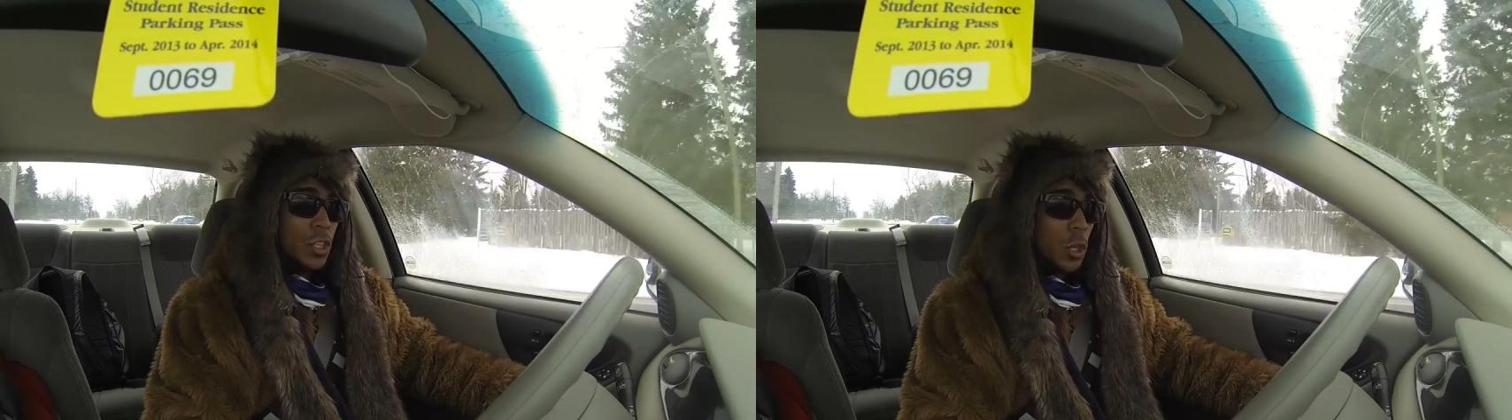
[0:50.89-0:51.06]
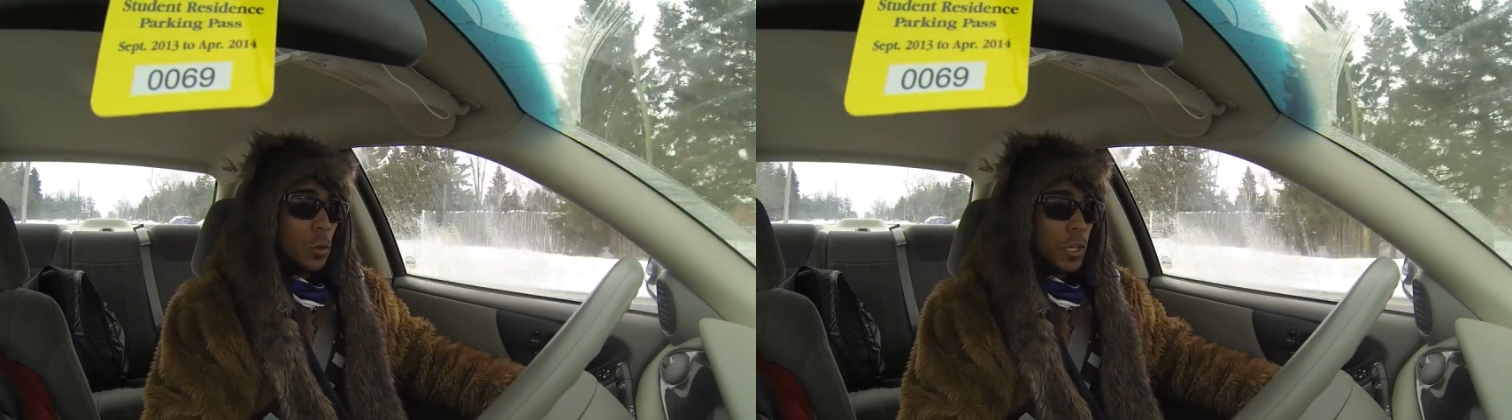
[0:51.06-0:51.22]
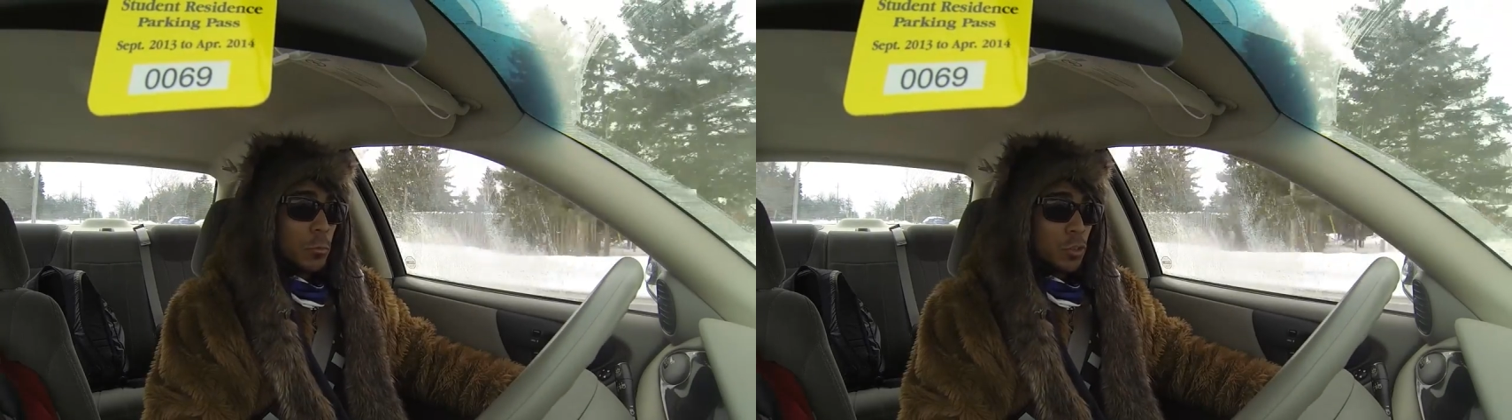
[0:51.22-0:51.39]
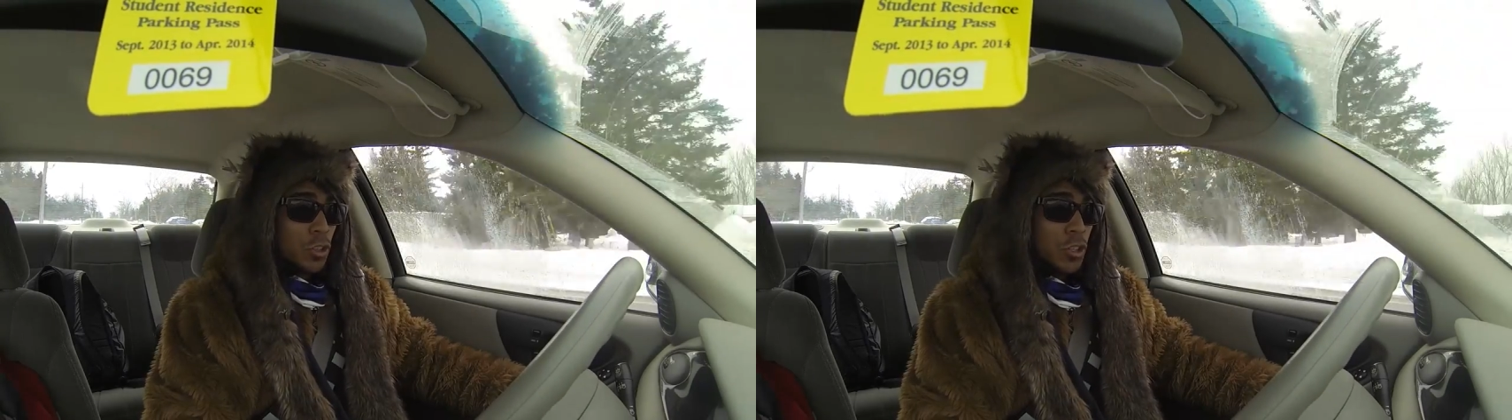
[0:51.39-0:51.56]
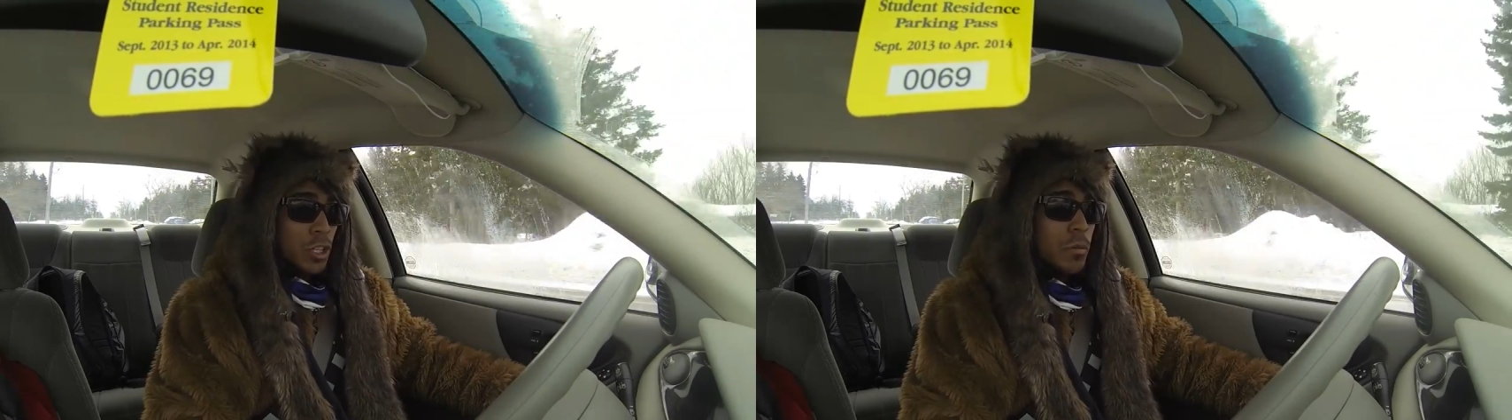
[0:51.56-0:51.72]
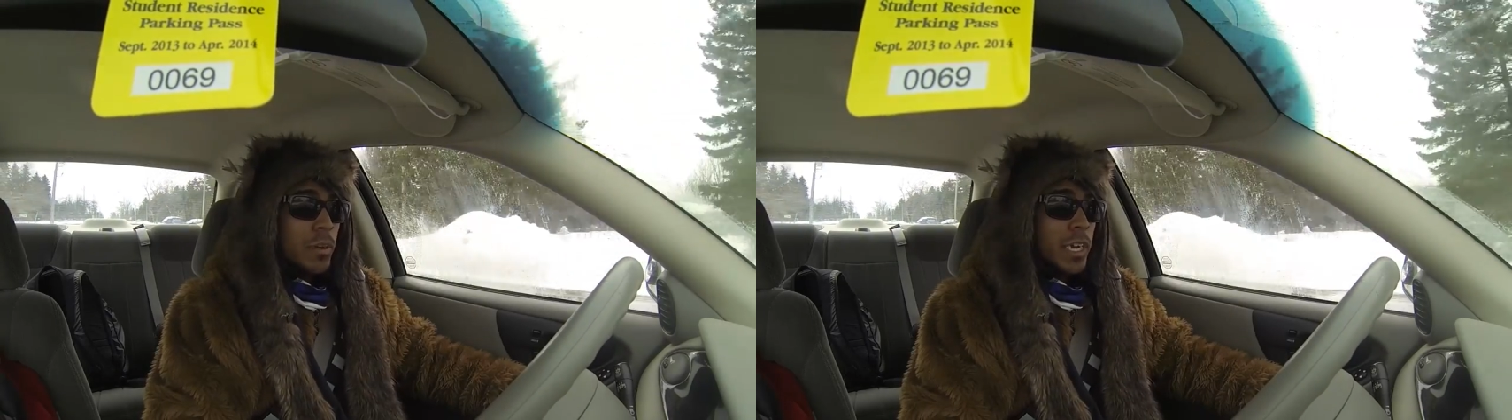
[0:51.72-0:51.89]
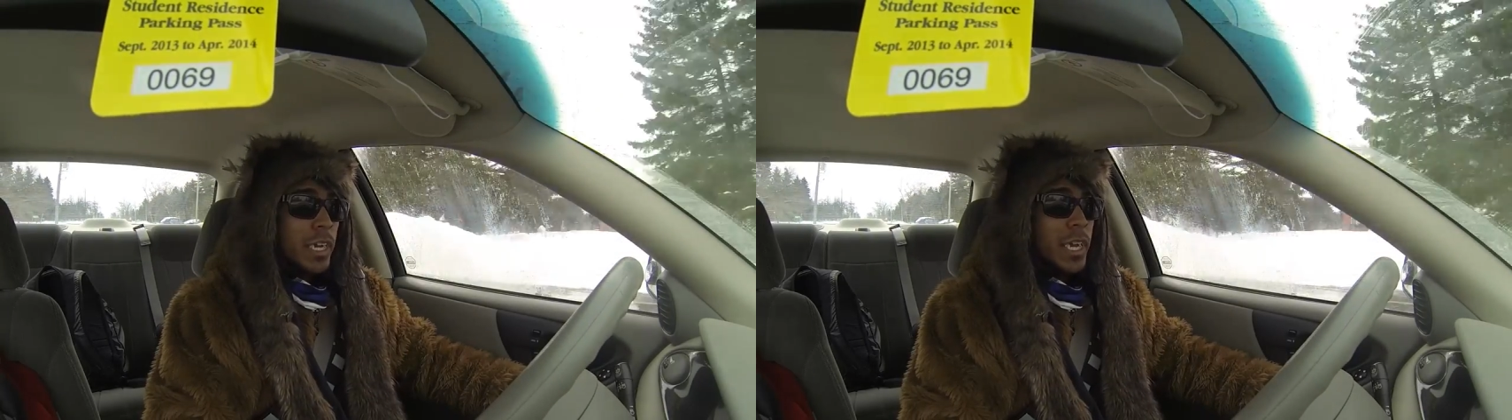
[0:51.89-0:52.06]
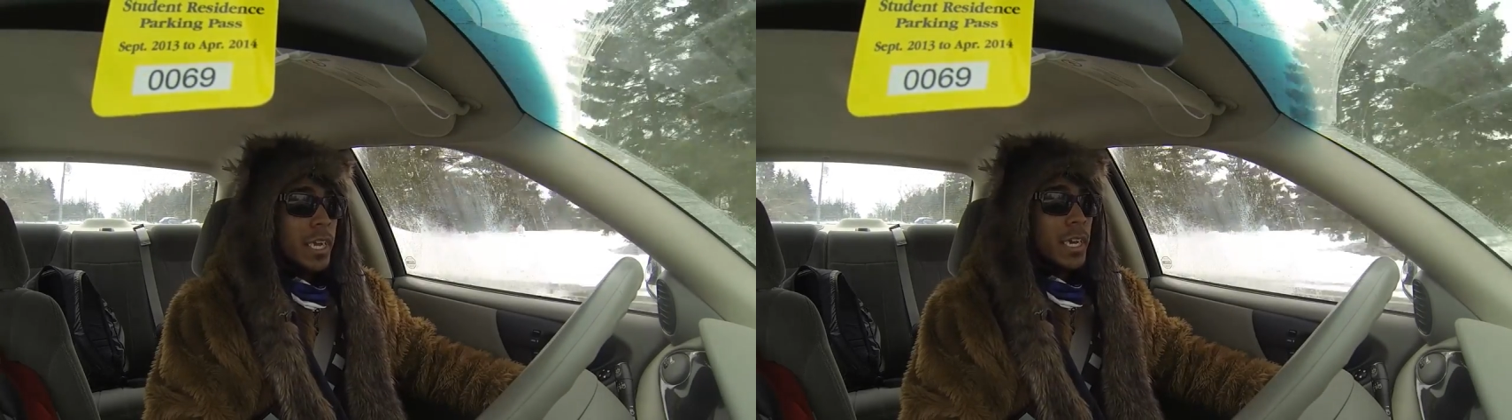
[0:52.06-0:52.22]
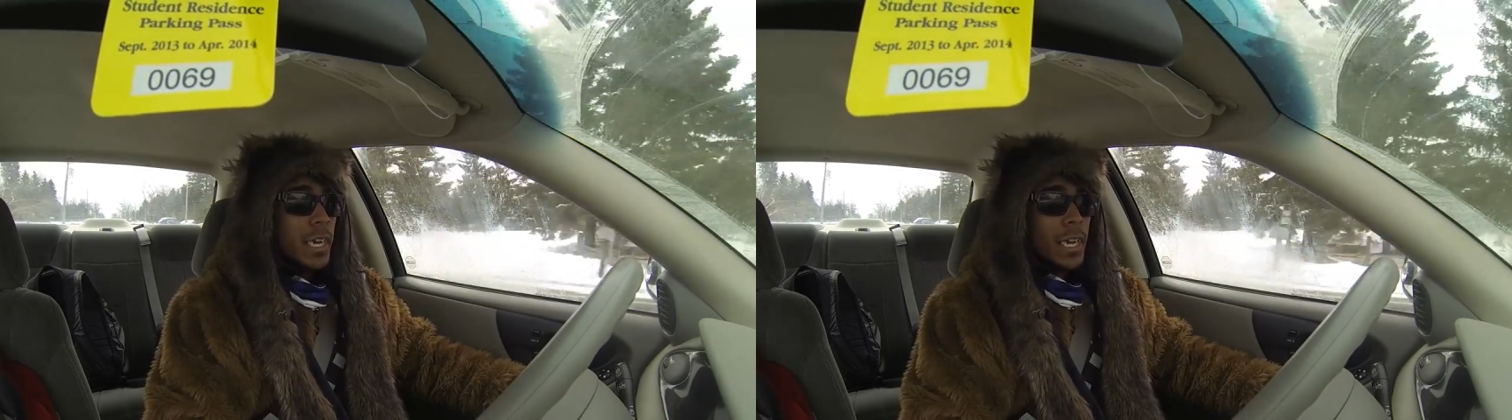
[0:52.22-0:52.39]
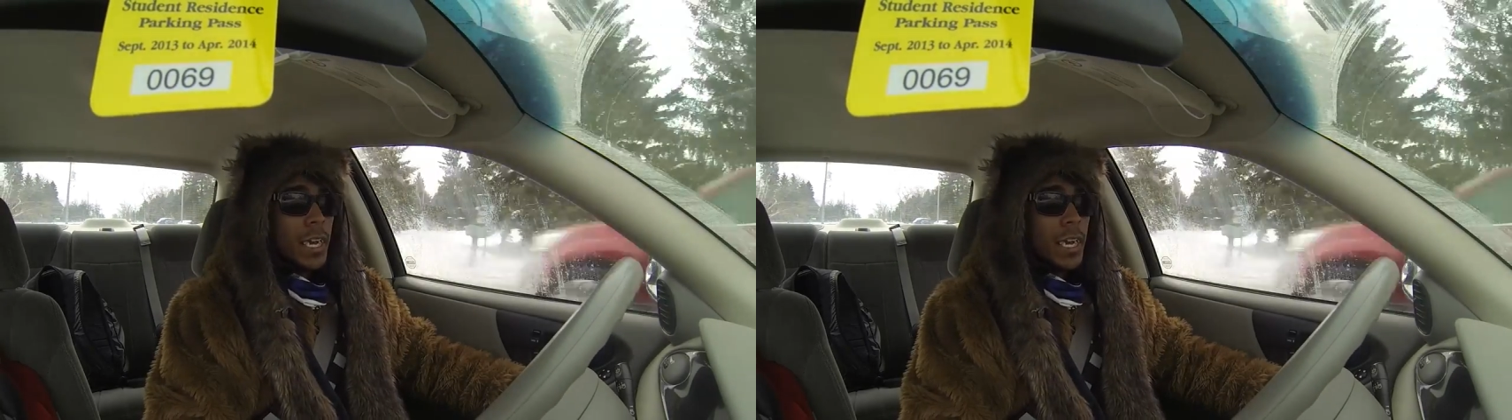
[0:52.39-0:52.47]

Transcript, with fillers: So there were some idiot